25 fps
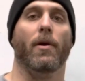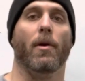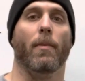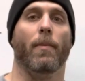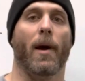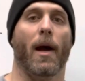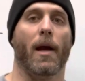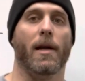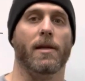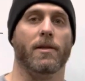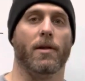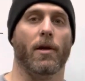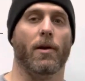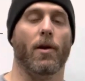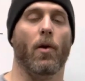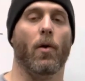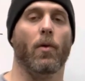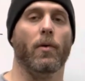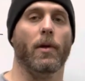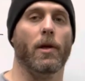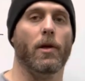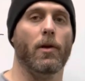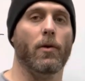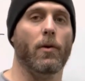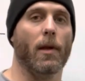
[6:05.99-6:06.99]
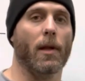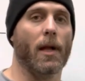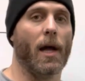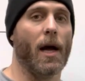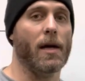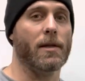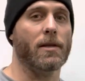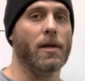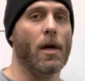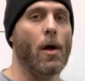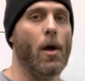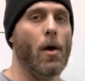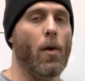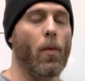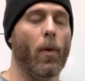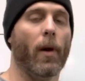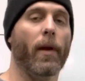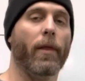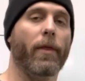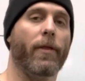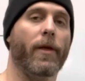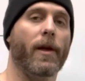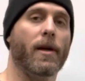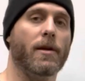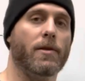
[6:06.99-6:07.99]
your body's gonna only utilize what
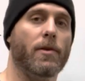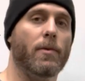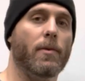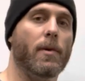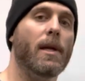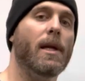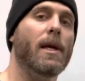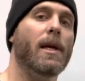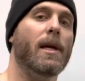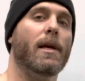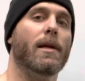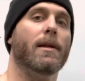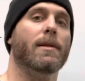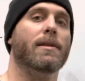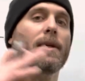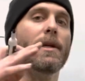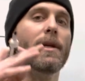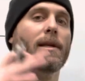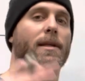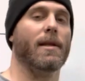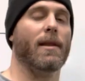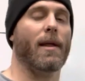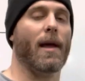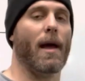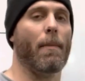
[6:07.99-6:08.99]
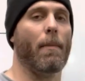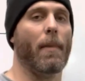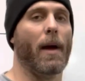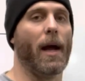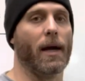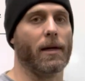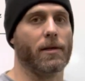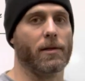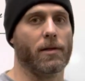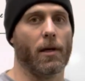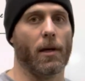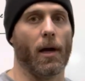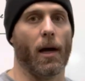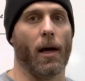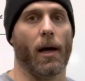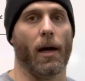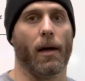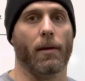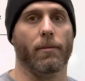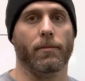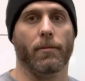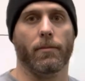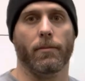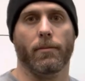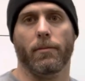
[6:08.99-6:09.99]
it thinks you need to get to that max
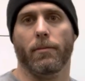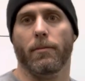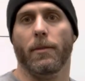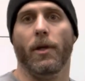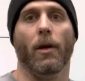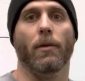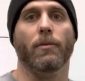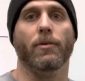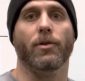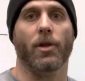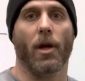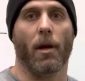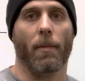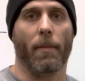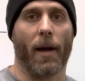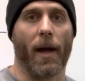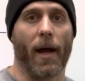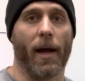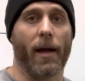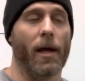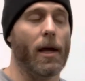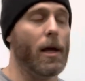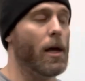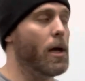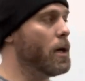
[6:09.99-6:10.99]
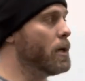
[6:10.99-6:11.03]
jump height.